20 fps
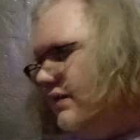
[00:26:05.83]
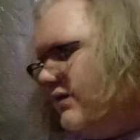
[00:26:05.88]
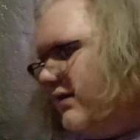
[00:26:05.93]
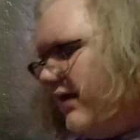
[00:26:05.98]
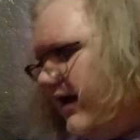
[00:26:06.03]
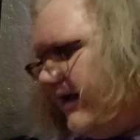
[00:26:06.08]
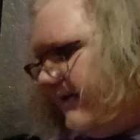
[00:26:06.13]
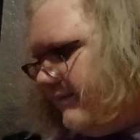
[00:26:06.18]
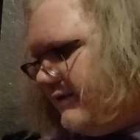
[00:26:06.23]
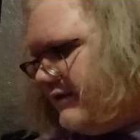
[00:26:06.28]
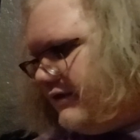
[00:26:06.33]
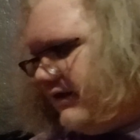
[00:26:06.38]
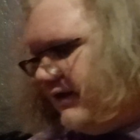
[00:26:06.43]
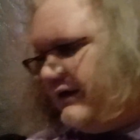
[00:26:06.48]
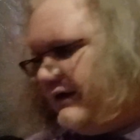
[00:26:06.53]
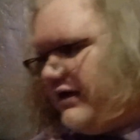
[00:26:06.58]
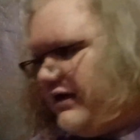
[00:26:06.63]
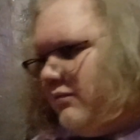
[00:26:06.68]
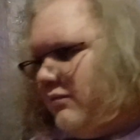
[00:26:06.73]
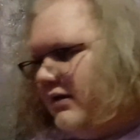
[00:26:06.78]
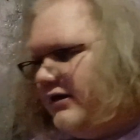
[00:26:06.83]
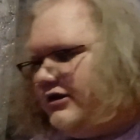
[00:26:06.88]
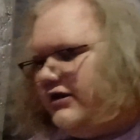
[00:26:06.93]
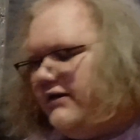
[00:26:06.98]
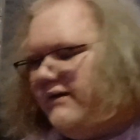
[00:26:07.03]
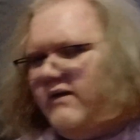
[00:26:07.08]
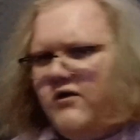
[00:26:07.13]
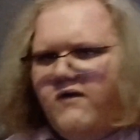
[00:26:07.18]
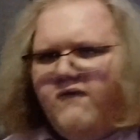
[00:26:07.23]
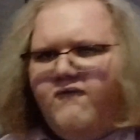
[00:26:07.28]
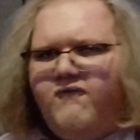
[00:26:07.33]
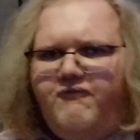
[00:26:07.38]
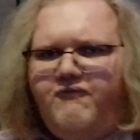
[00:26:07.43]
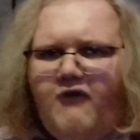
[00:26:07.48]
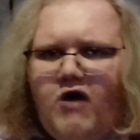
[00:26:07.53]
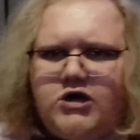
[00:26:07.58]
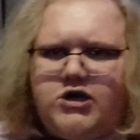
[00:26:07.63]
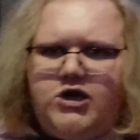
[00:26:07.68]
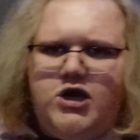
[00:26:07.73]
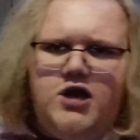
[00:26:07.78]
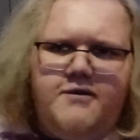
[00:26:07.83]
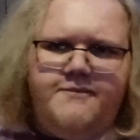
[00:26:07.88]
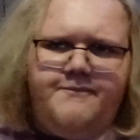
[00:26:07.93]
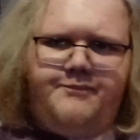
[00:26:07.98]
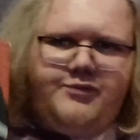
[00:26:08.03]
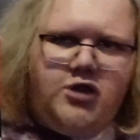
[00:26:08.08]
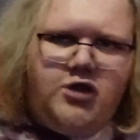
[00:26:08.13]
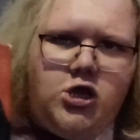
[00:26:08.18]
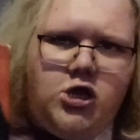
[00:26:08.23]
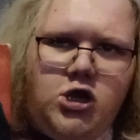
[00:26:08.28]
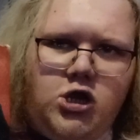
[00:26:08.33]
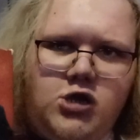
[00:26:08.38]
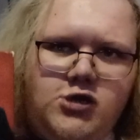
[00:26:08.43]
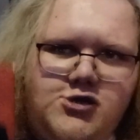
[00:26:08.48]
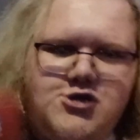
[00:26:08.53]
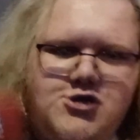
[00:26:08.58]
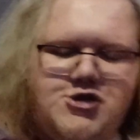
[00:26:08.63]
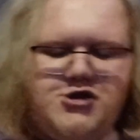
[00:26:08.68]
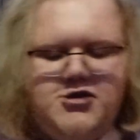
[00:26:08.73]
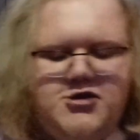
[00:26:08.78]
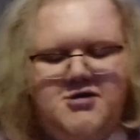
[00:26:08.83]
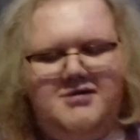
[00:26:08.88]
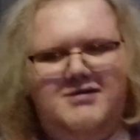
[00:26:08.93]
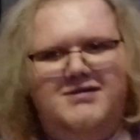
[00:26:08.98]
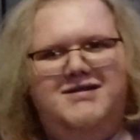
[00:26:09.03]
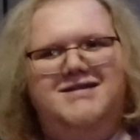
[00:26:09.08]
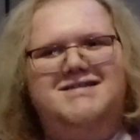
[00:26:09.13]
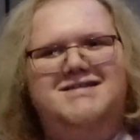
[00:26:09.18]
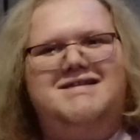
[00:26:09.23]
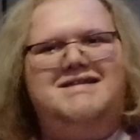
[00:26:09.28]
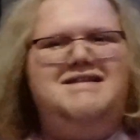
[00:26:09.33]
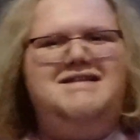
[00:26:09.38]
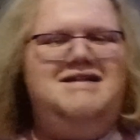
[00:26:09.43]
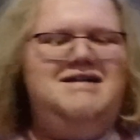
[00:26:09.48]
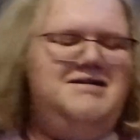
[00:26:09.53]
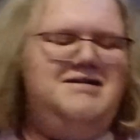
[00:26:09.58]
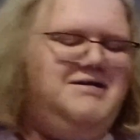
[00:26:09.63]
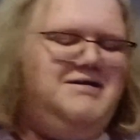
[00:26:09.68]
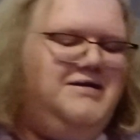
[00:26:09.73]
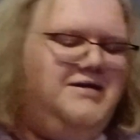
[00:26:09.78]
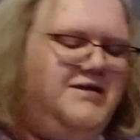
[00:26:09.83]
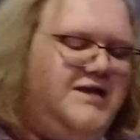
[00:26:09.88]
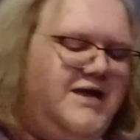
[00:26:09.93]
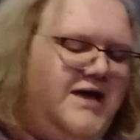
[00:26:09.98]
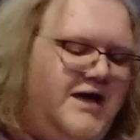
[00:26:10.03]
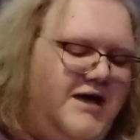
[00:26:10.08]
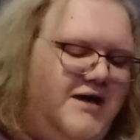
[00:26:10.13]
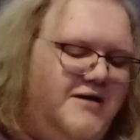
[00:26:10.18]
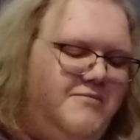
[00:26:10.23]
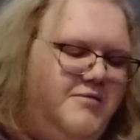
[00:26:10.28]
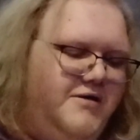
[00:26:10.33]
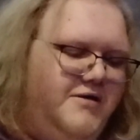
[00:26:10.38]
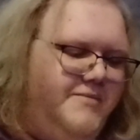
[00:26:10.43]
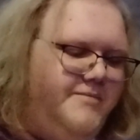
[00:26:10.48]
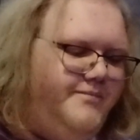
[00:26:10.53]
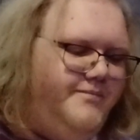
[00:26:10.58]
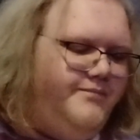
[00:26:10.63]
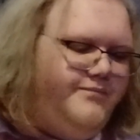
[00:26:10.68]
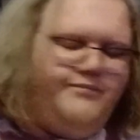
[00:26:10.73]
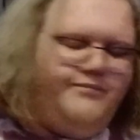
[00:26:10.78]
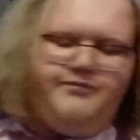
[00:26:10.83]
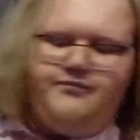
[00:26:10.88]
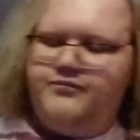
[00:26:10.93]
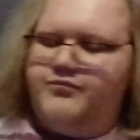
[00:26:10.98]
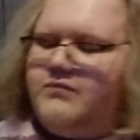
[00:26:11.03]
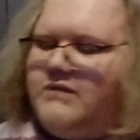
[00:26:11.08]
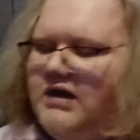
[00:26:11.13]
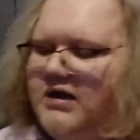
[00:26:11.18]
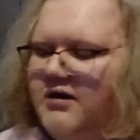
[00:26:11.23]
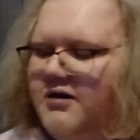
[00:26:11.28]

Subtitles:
Obviously, because I'm watching fucking Bleach! Nah, but I don't